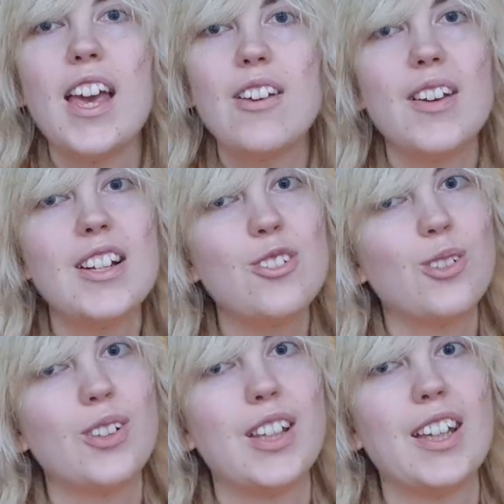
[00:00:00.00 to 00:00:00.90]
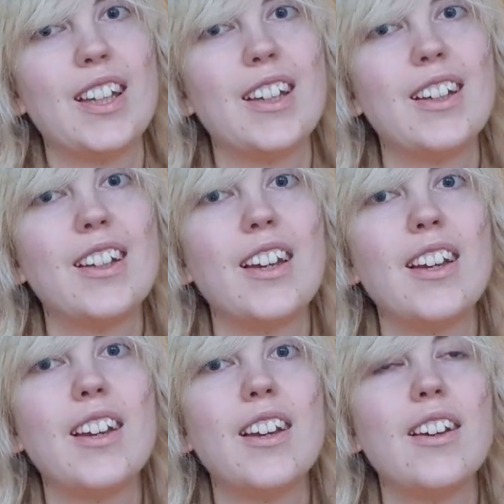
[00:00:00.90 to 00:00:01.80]
eventually,
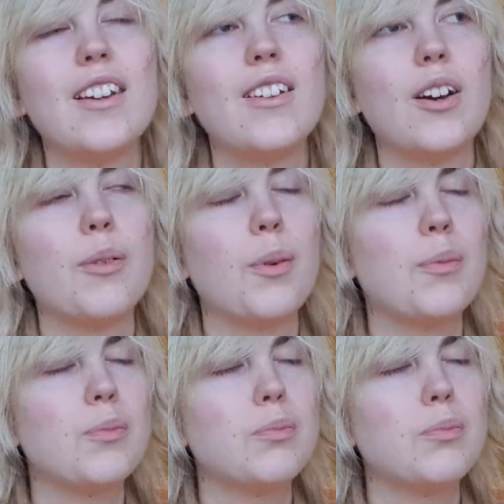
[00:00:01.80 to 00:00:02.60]
well,